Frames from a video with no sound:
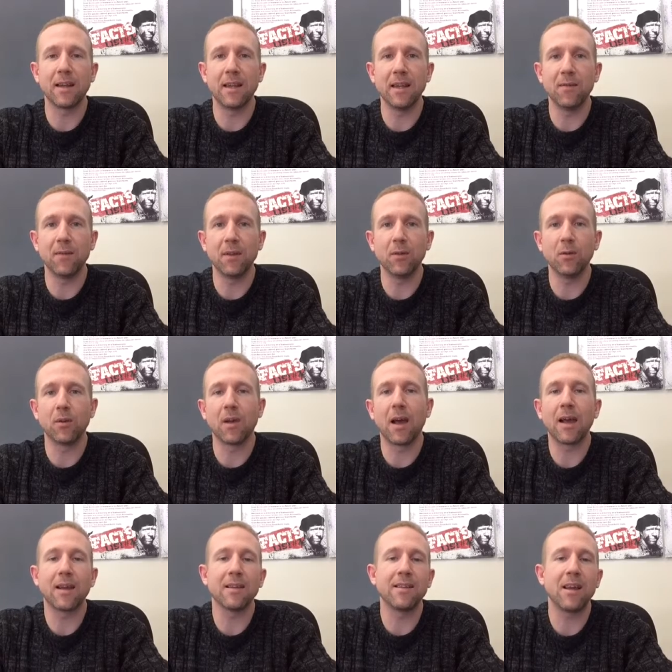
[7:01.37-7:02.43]
I give you.
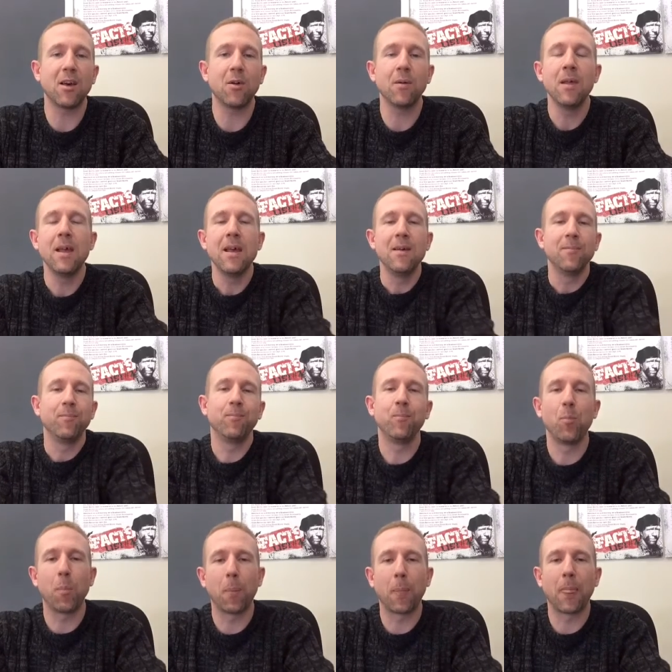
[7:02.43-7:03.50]
I could tell,
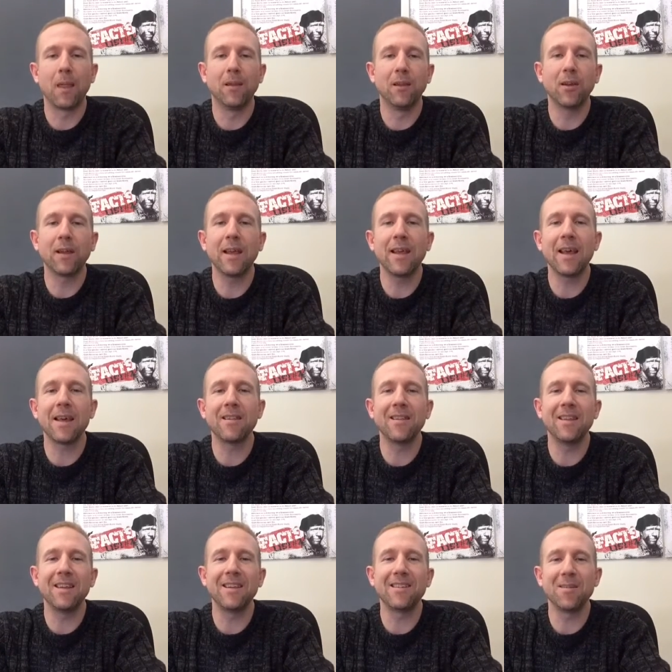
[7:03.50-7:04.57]
looking
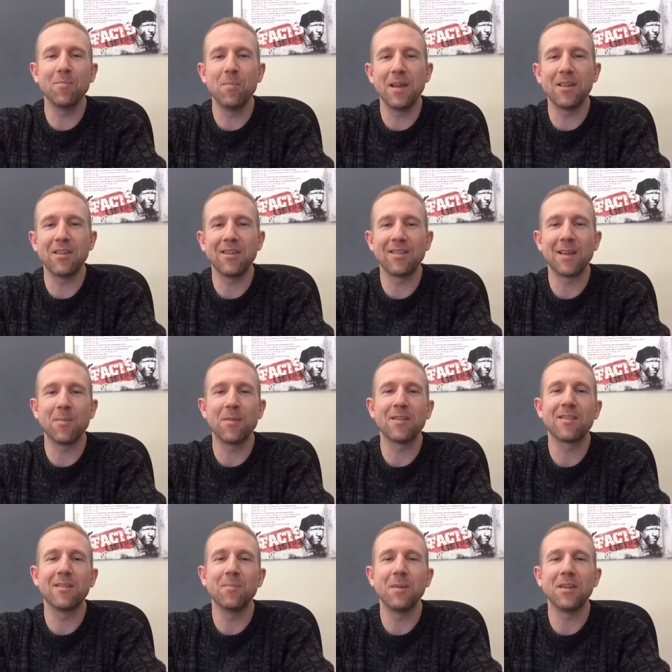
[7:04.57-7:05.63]
at the submissions, some of the
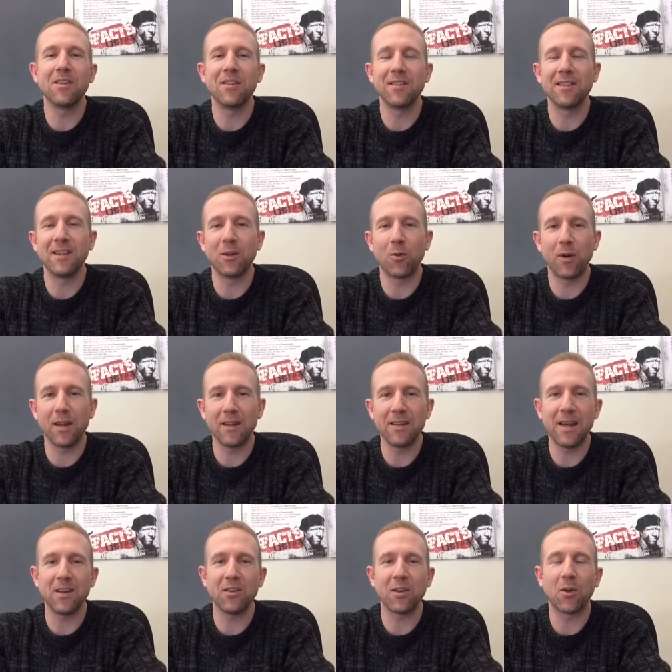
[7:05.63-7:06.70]
submissions in the
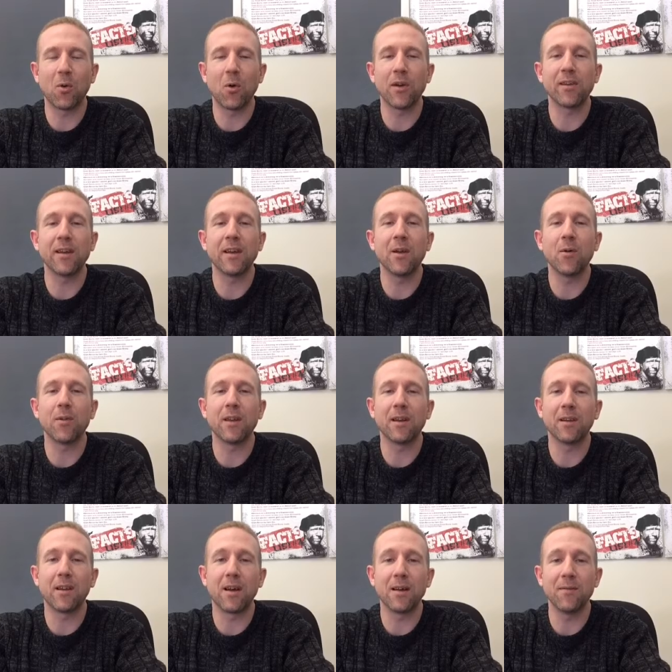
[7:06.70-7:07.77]
orientation course, I know that
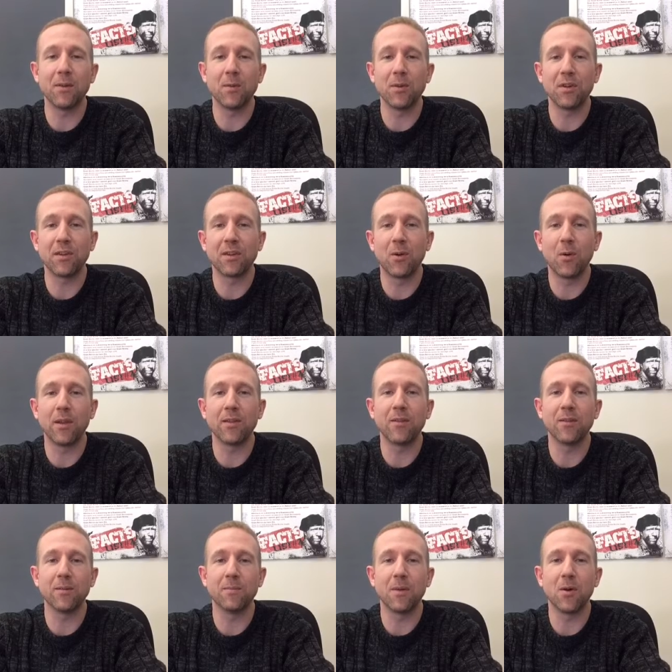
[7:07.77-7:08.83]
a lot of you are just going
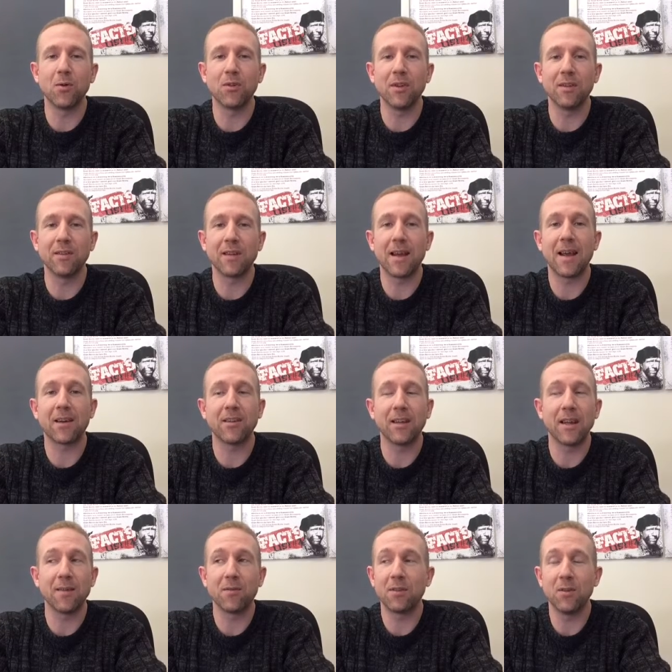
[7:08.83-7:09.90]
through the motions, and
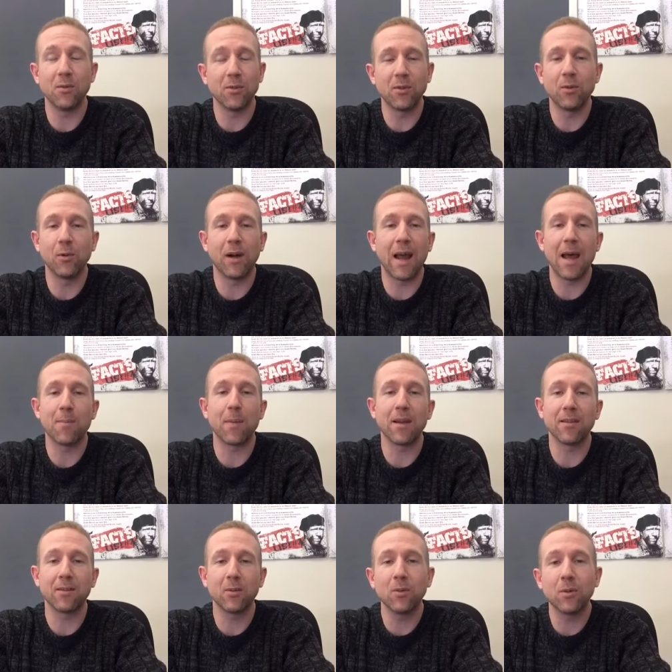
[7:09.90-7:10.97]
actually I have students who are at
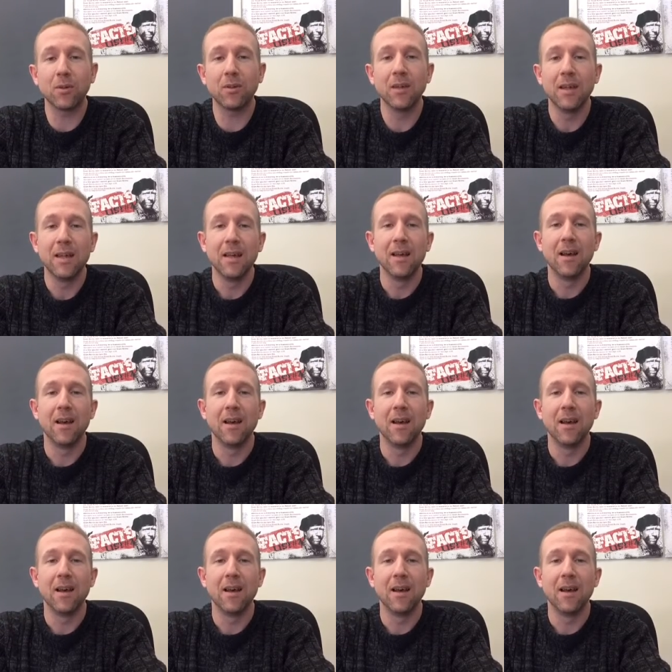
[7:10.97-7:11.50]
my school